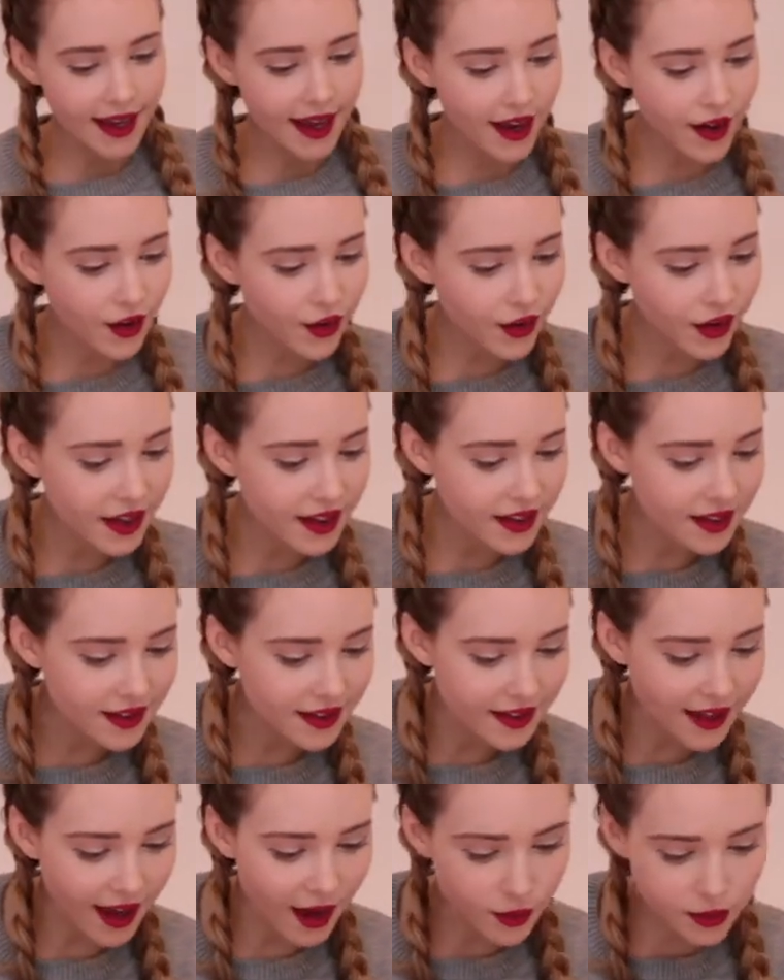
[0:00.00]
now,
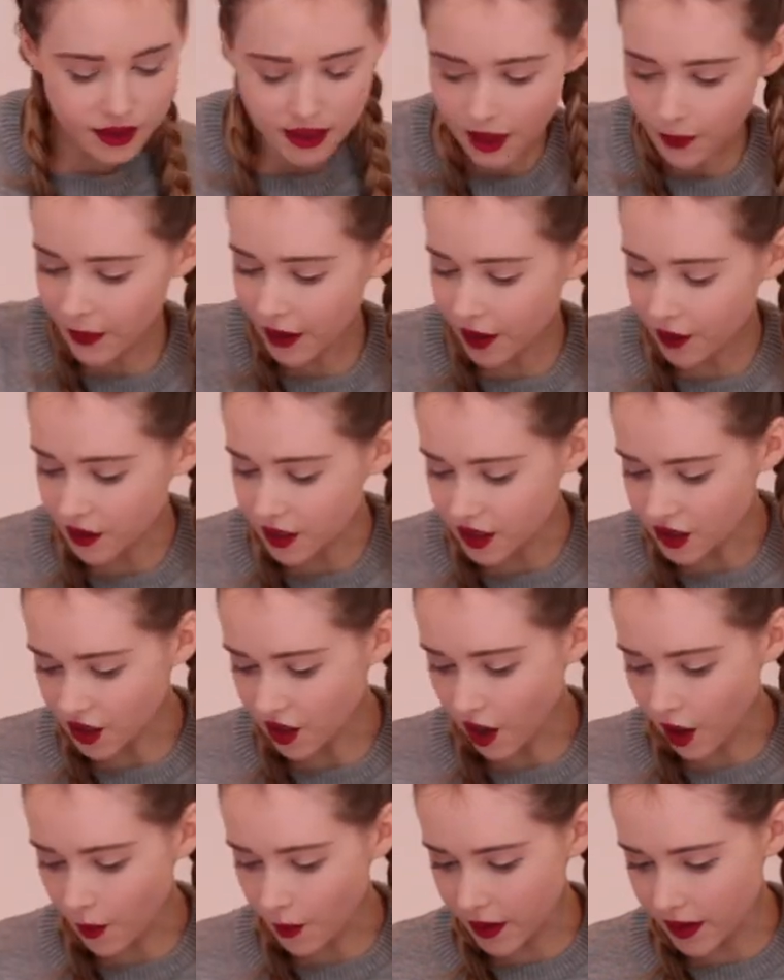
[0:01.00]
that one's coming out of the
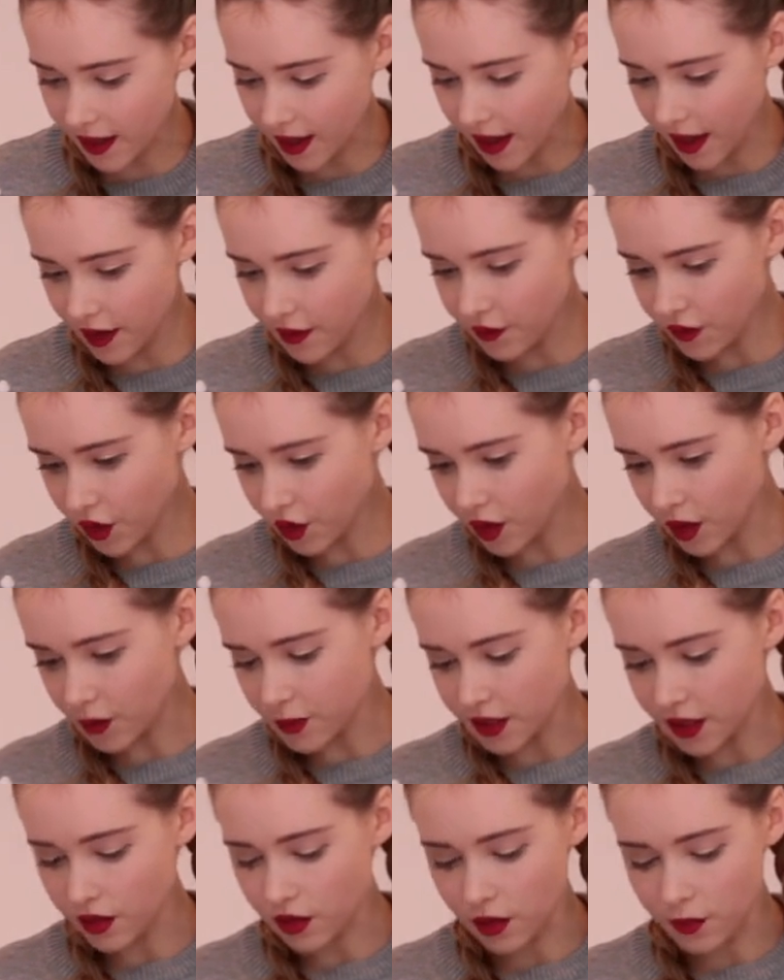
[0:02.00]
top and the headphone
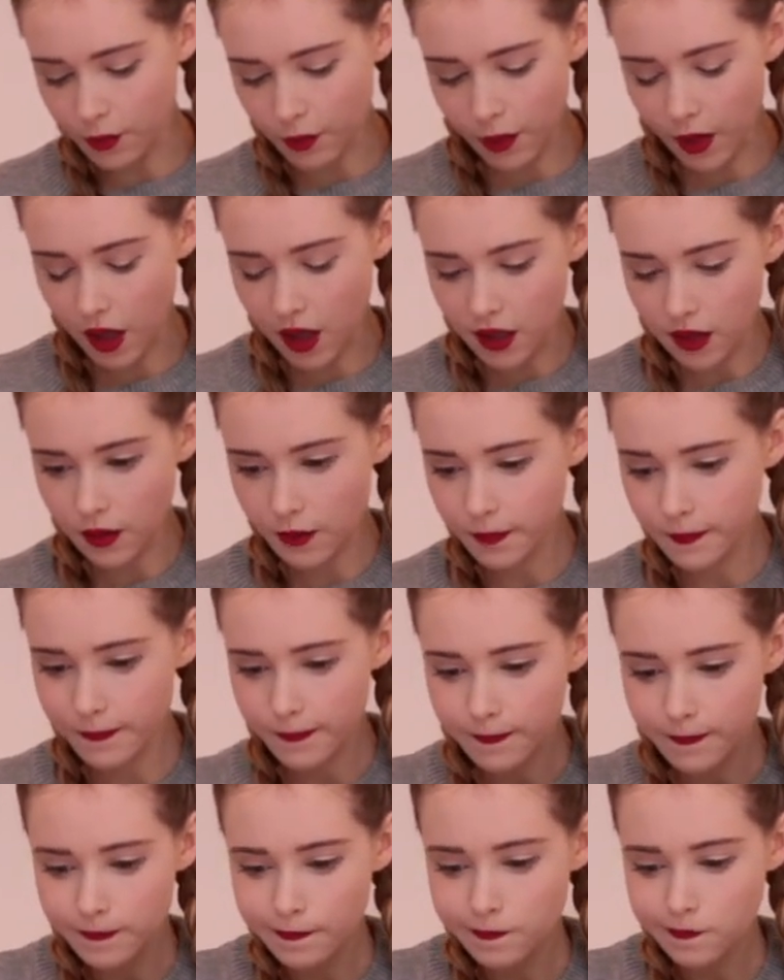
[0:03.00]
comes out of the
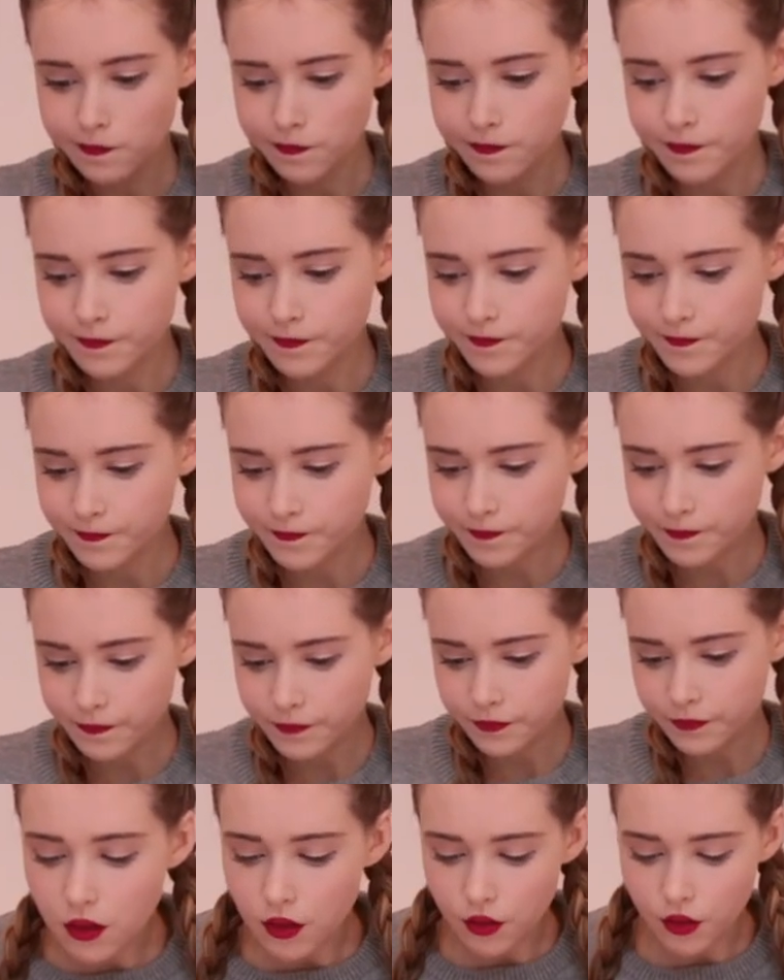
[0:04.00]
bottom.
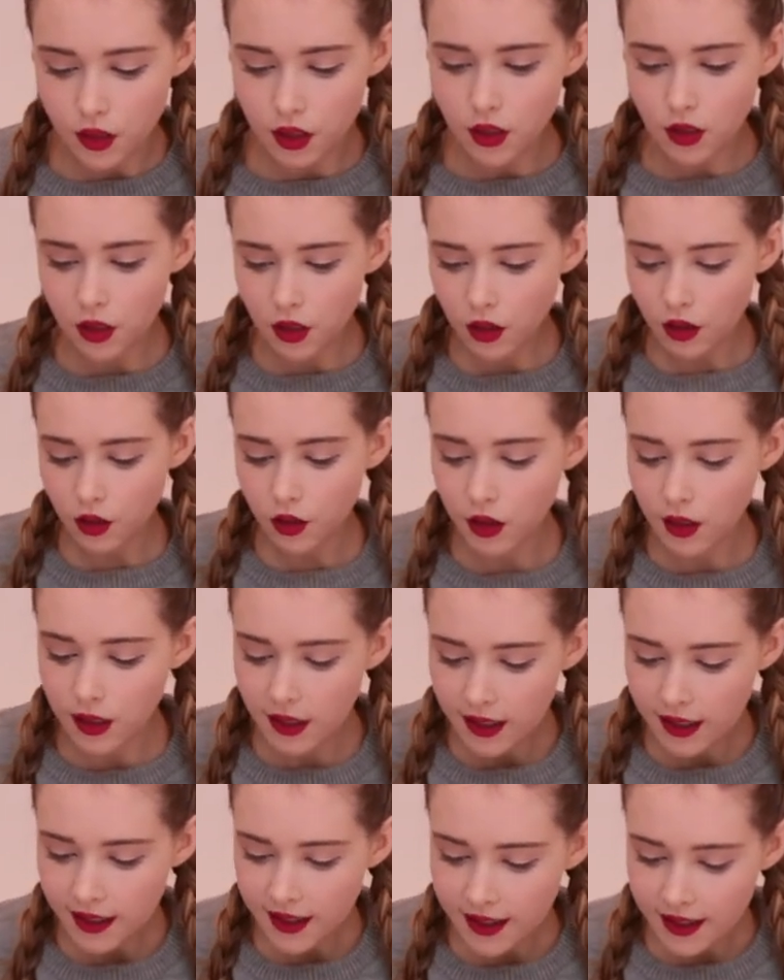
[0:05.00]
There we go.
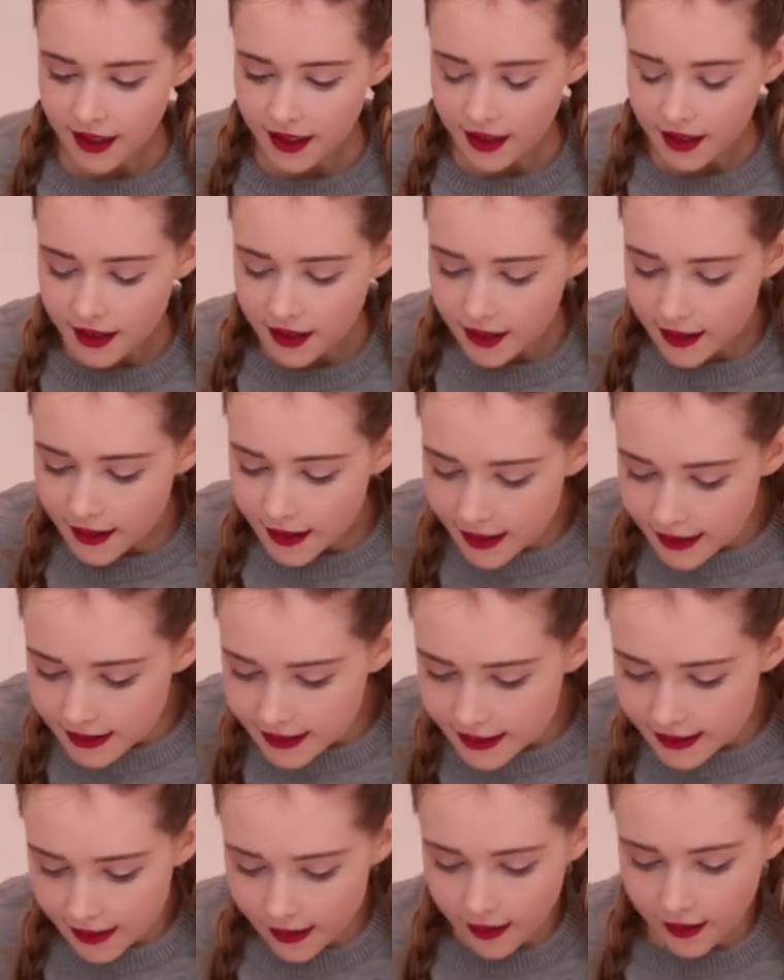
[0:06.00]

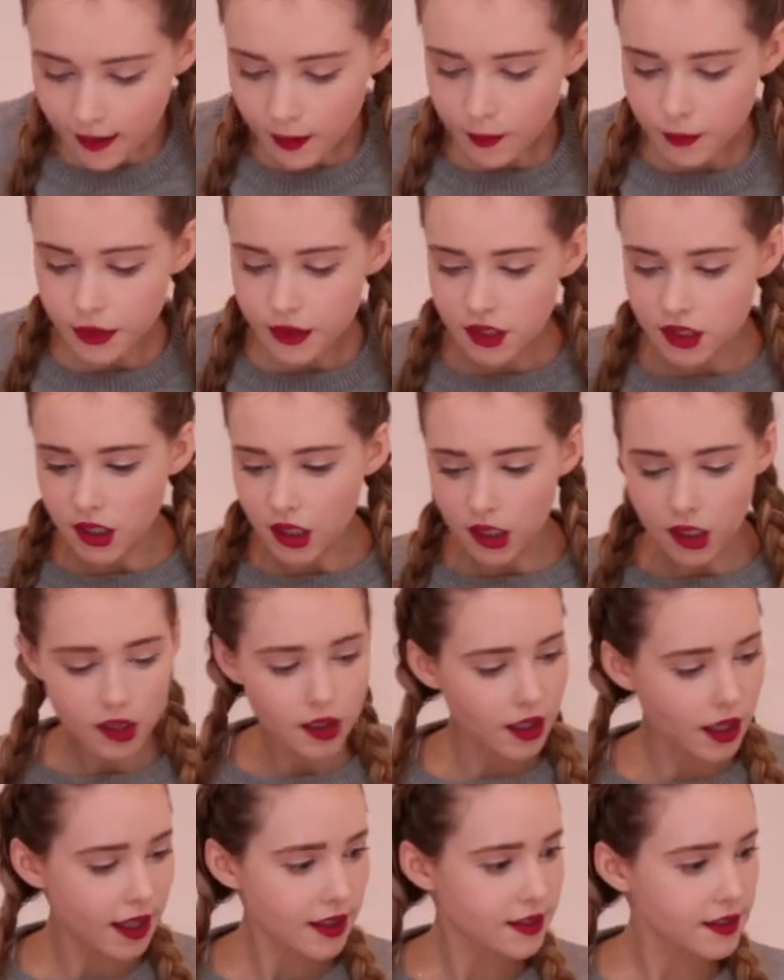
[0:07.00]
Next up,
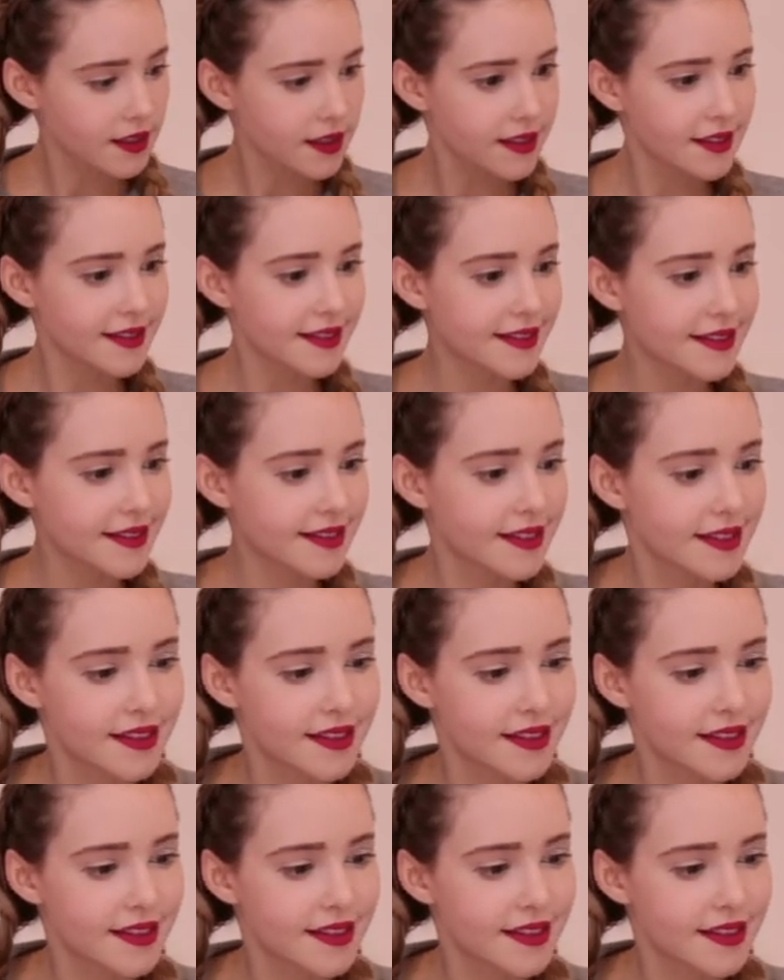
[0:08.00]
sunglasses.